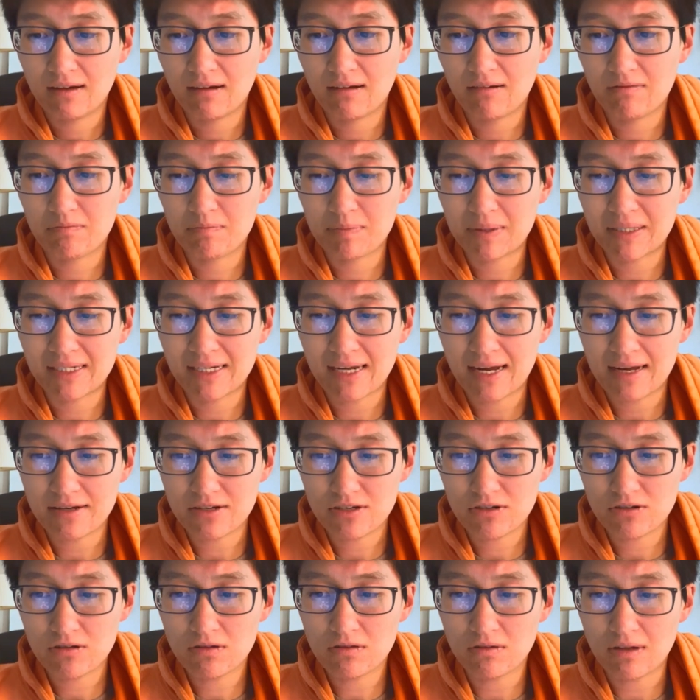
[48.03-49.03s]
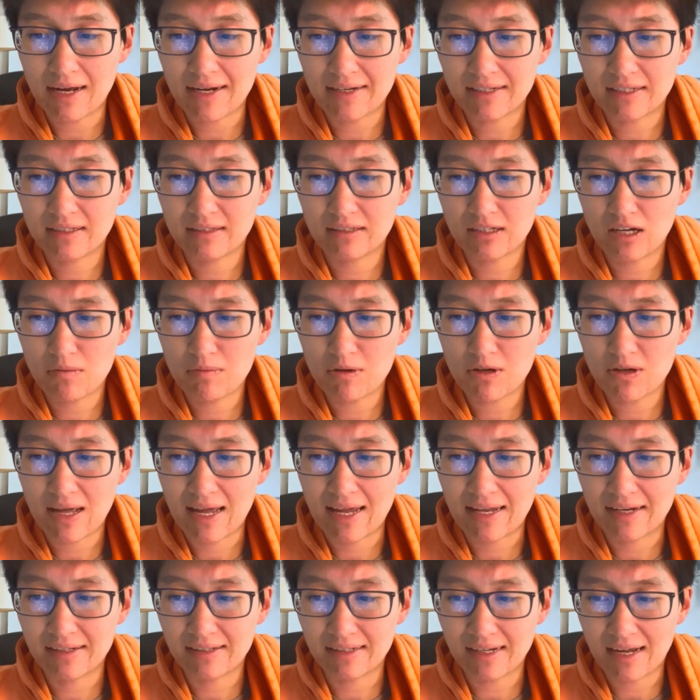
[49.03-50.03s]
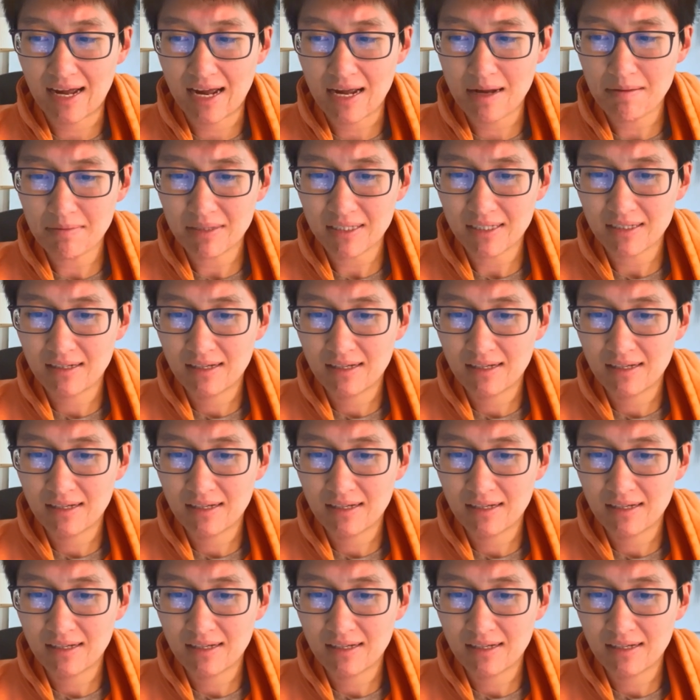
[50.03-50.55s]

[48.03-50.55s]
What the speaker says: of potential lysosomal enzymes.